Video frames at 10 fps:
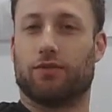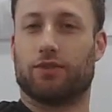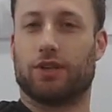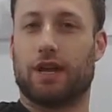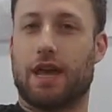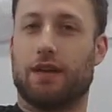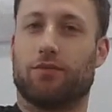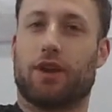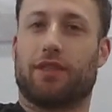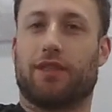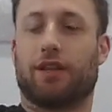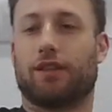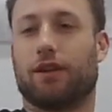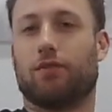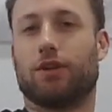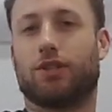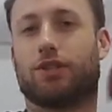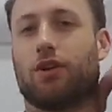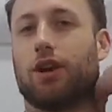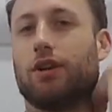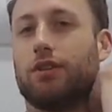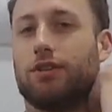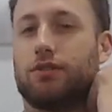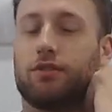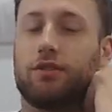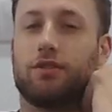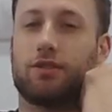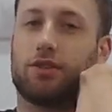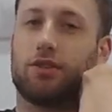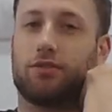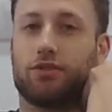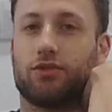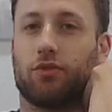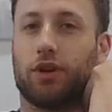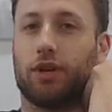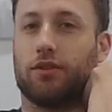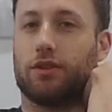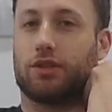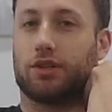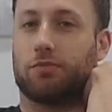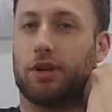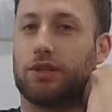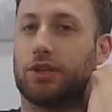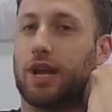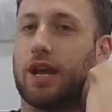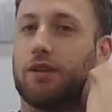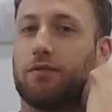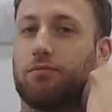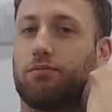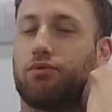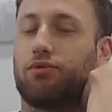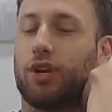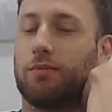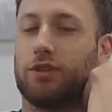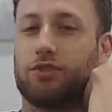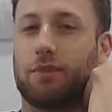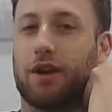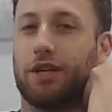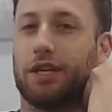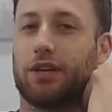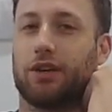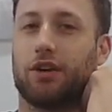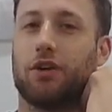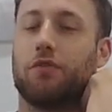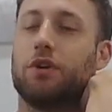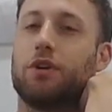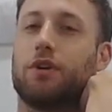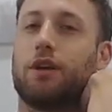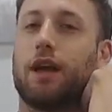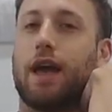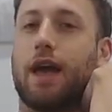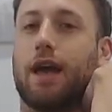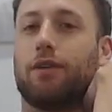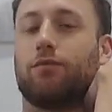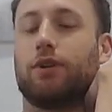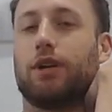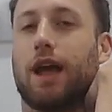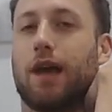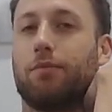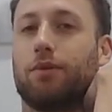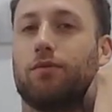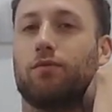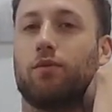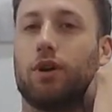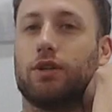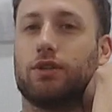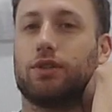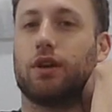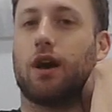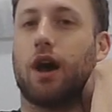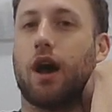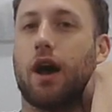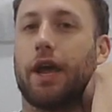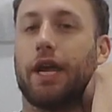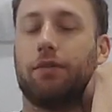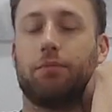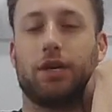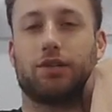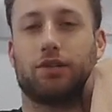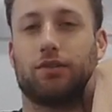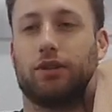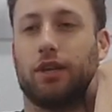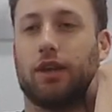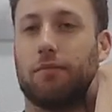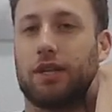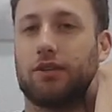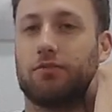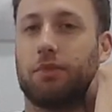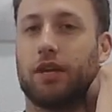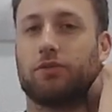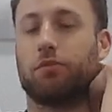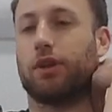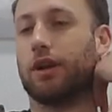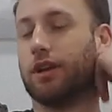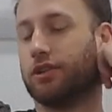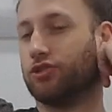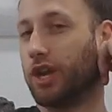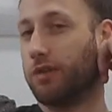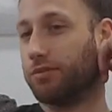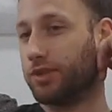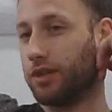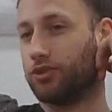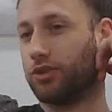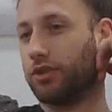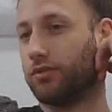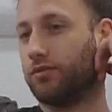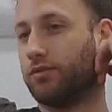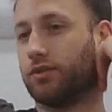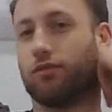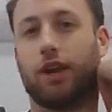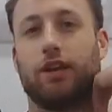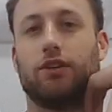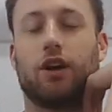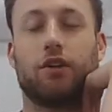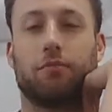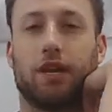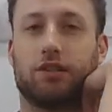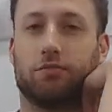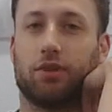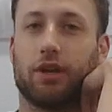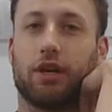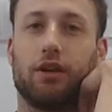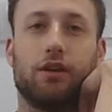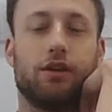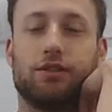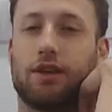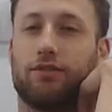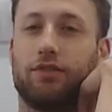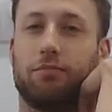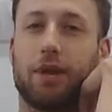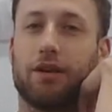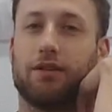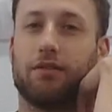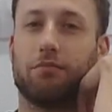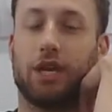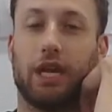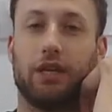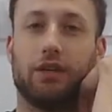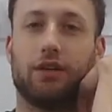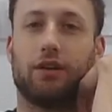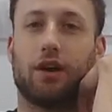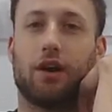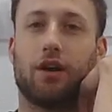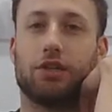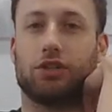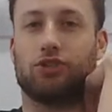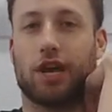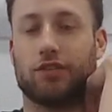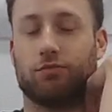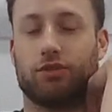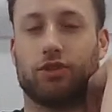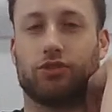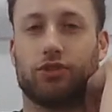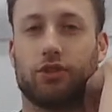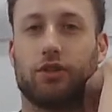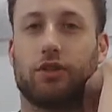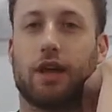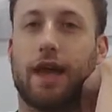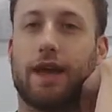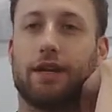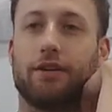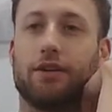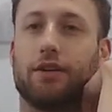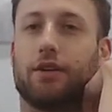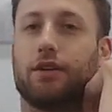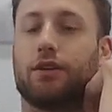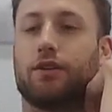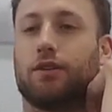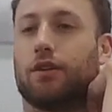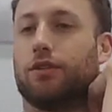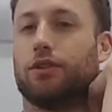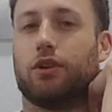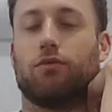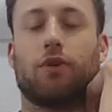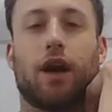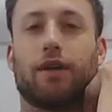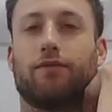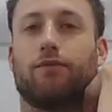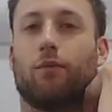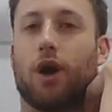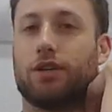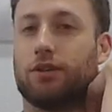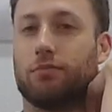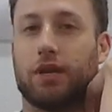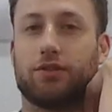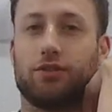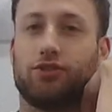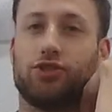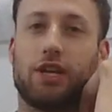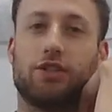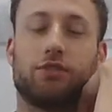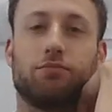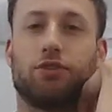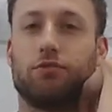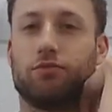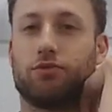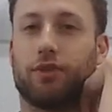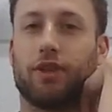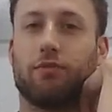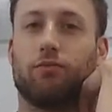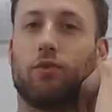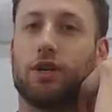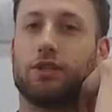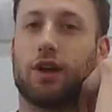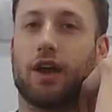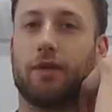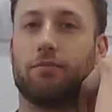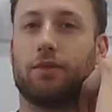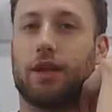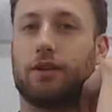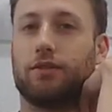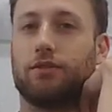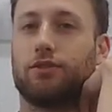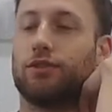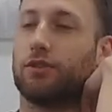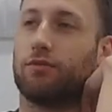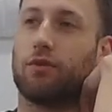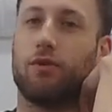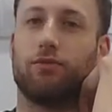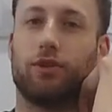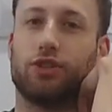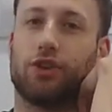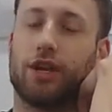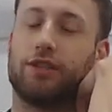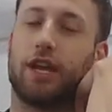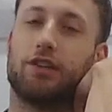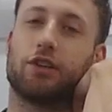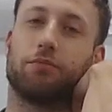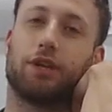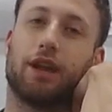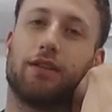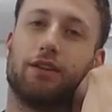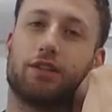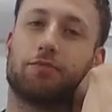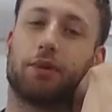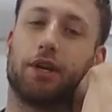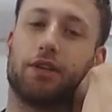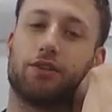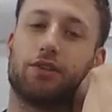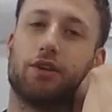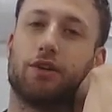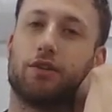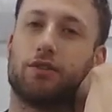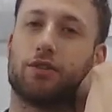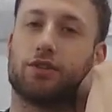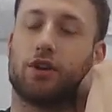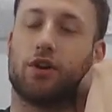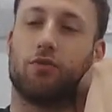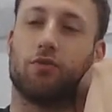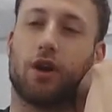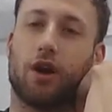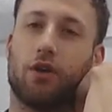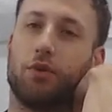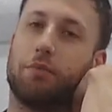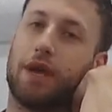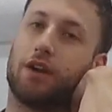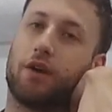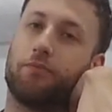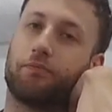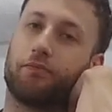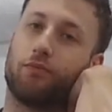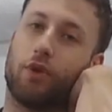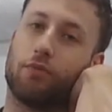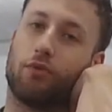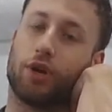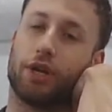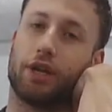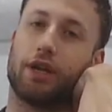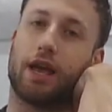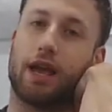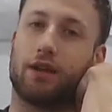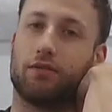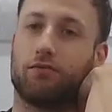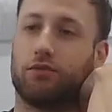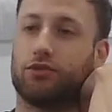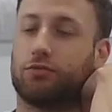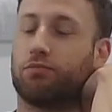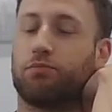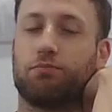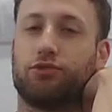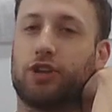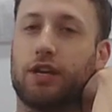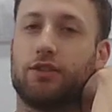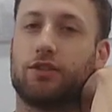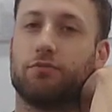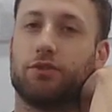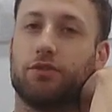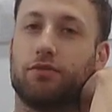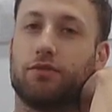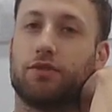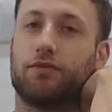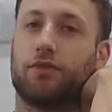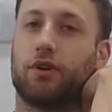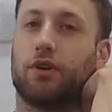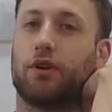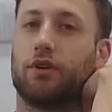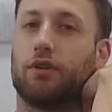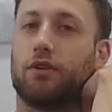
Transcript: today where I think that I want to start is this little story or this experience that I had pretty much about a year ago. And what had happened was I met this bass player at a jam session who's a great young bass player, definitely better than me as a jazz musician. And I wanted to basically shed some tunes with him one time and, hopefully try and take something out of the experience. So we met up one morning and we just shed some tunes for